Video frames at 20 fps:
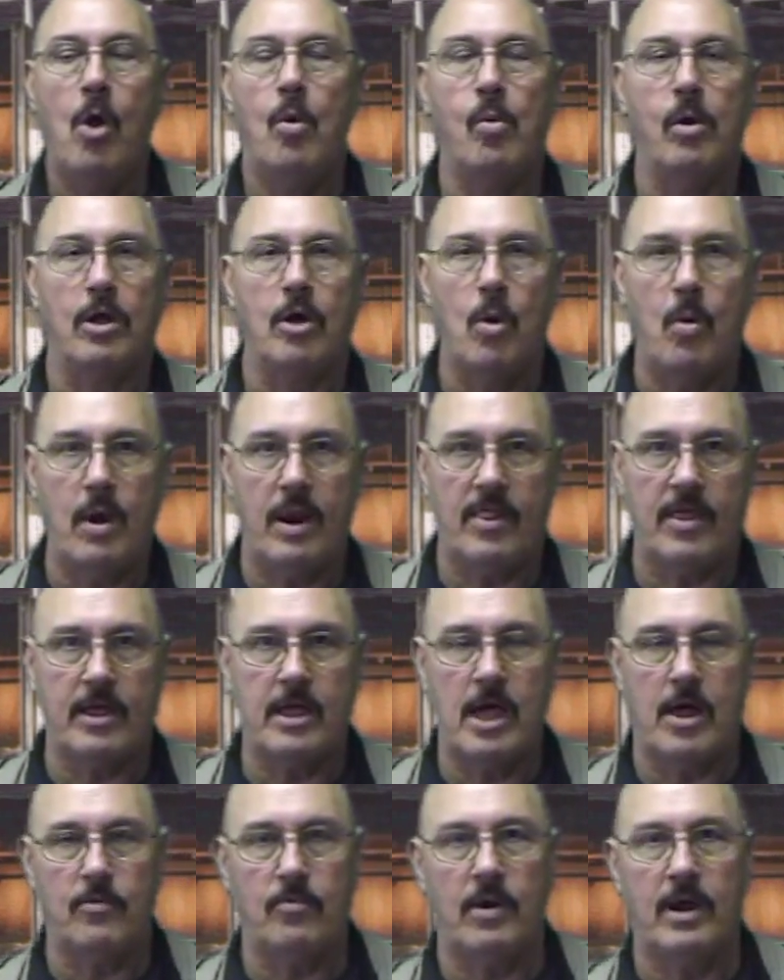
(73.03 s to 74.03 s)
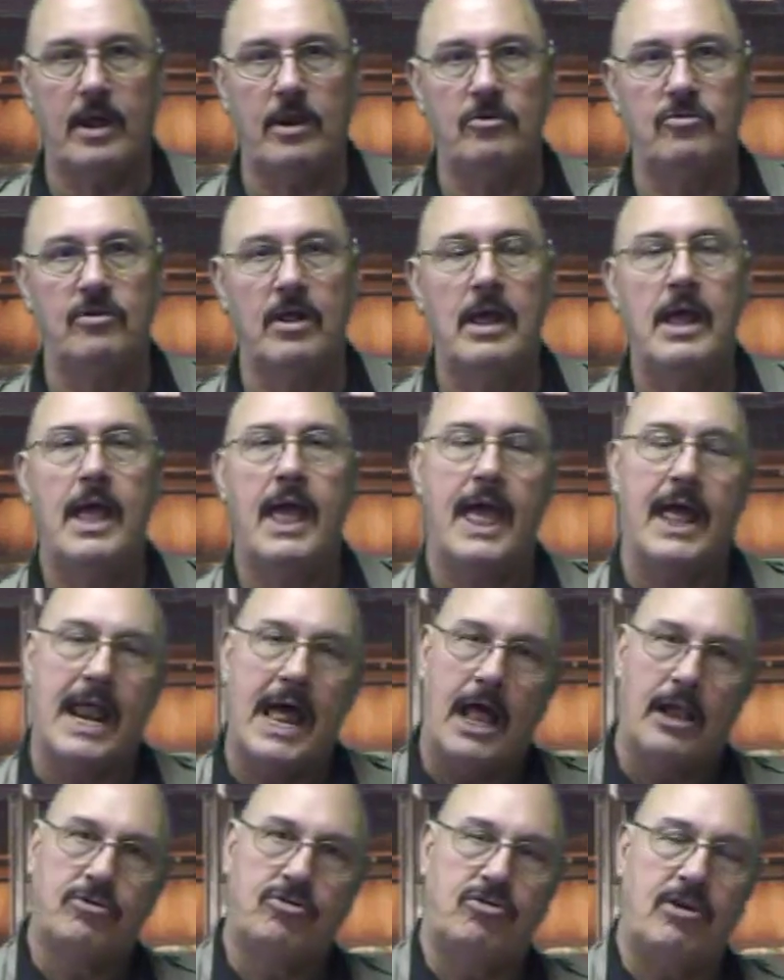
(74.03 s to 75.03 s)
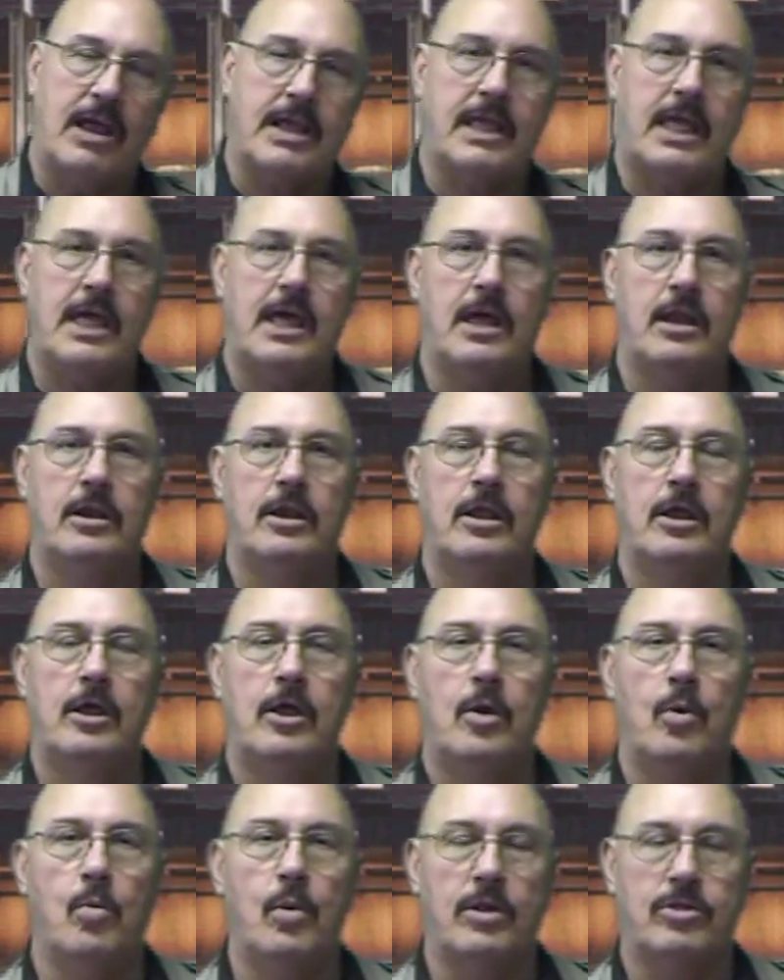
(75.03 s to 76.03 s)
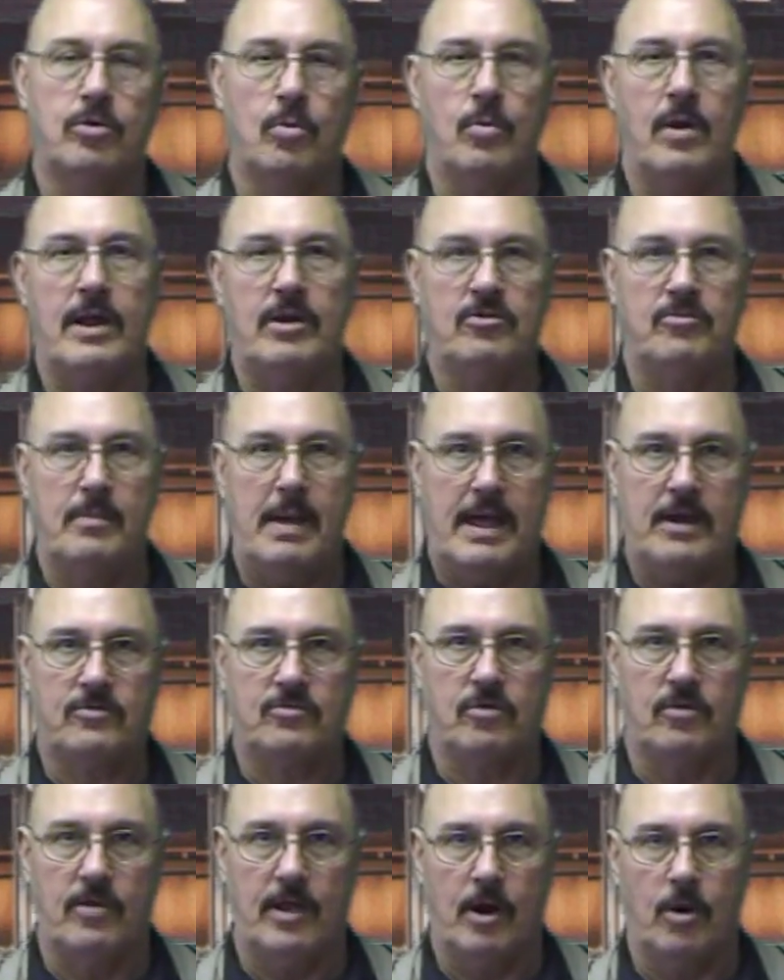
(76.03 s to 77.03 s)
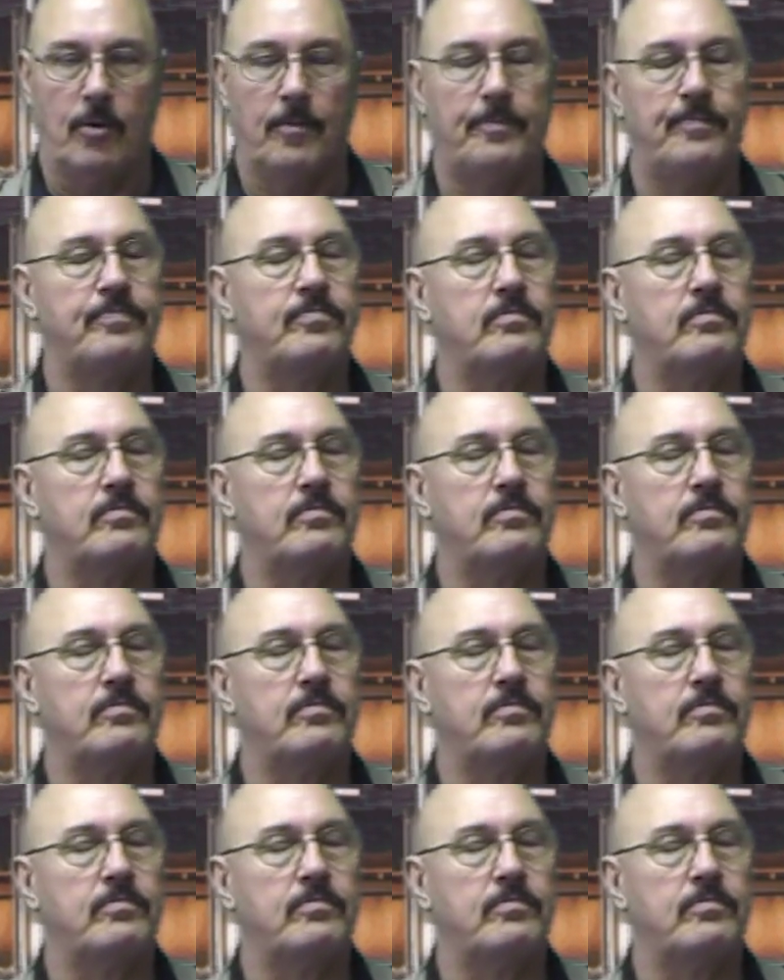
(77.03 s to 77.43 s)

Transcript: We'll go into the gun range and I'll check in with the range master there.